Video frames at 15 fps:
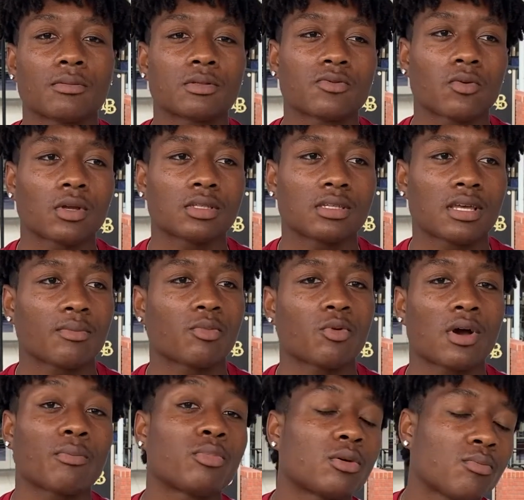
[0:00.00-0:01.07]
for example, I
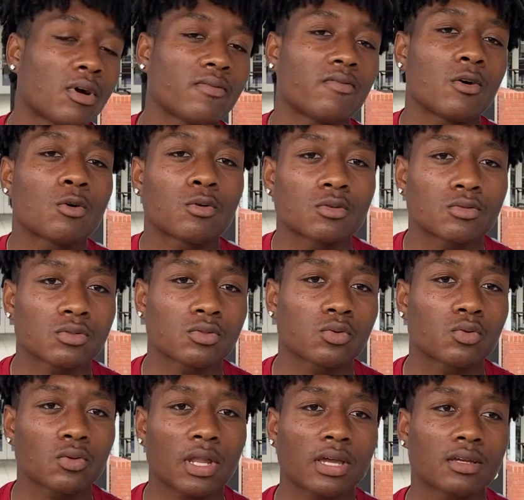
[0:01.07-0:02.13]
put my vocals
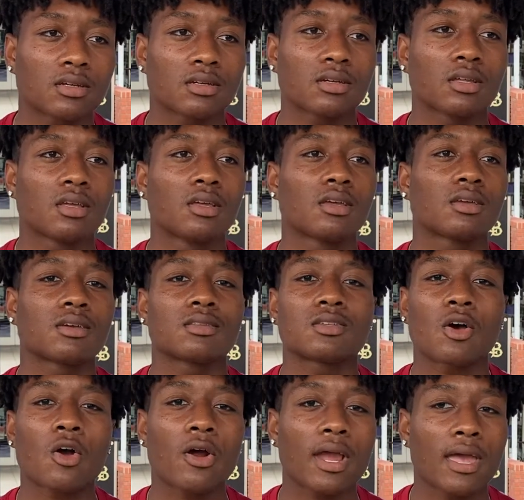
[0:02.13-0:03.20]
through like a
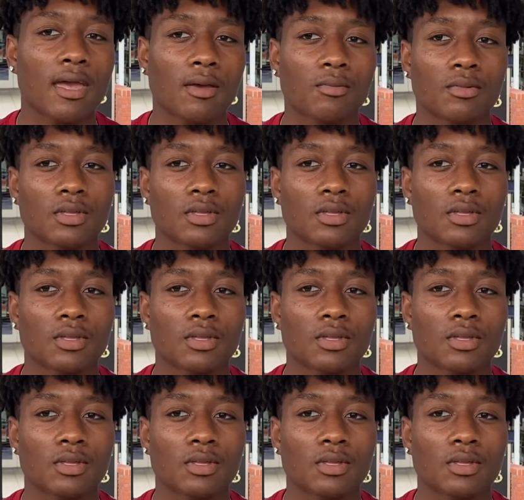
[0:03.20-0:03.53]
guitar amp.